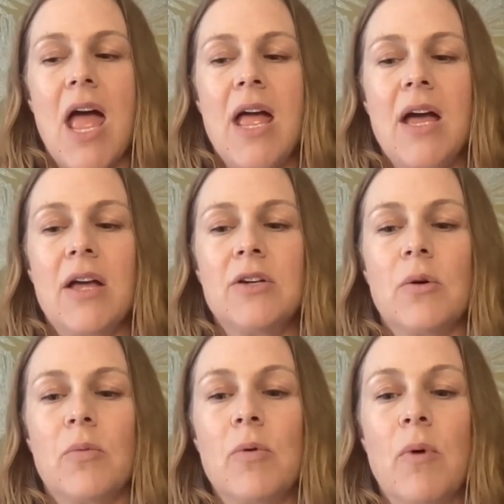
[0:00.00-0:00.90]
And
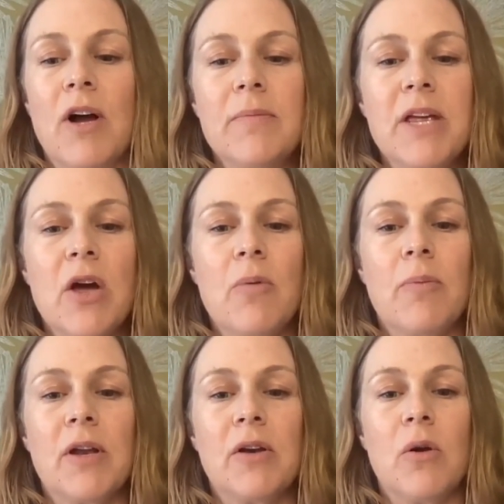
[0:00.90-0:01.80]
we want to be
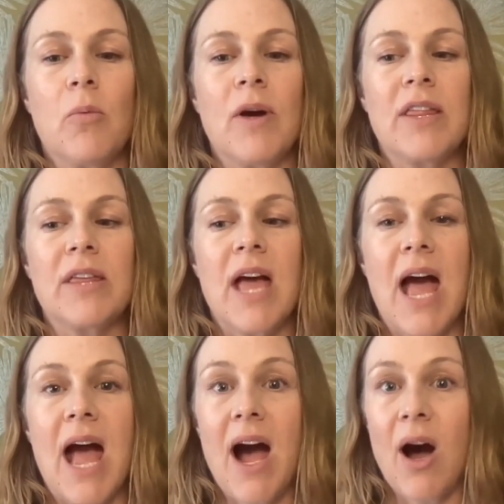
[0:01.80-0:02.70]
open with
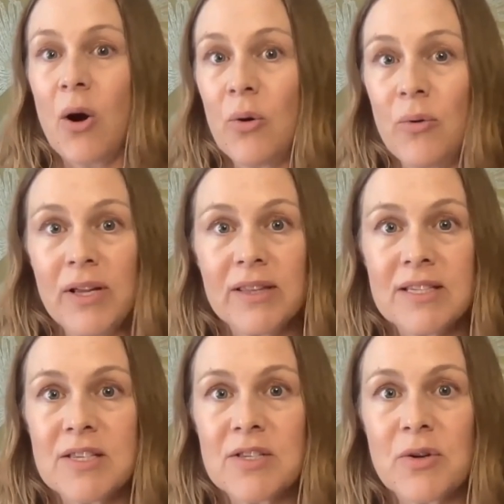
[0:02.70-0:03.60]
how
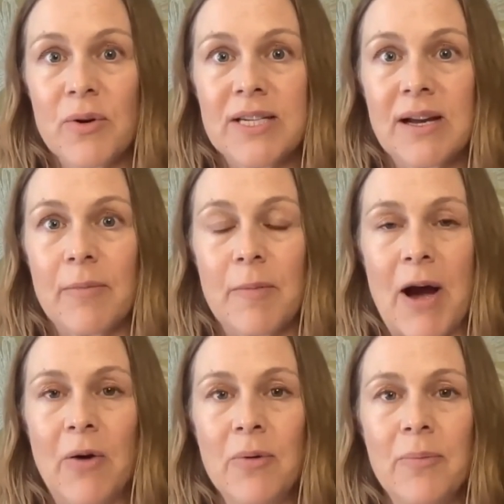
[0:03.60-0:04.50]
this is going to come
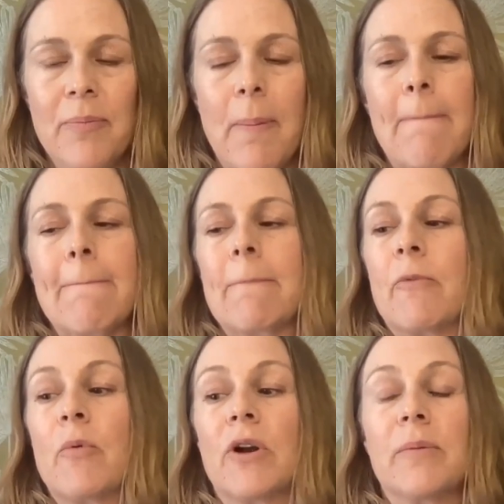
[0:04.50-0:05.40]
about.
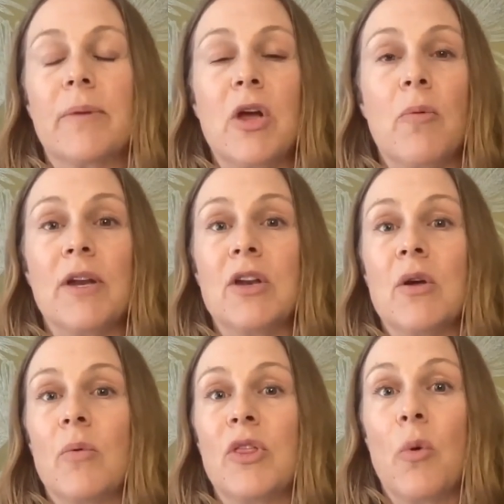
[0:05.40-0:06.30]
We want to be open
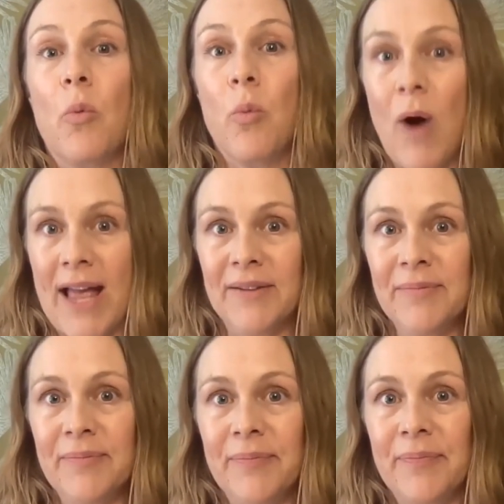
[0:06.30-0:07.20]
with
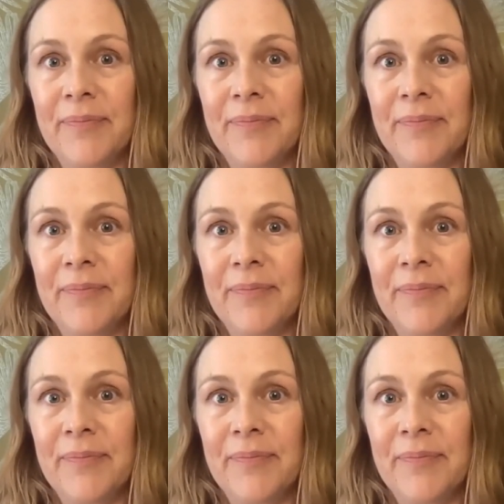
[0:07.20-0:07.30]
when.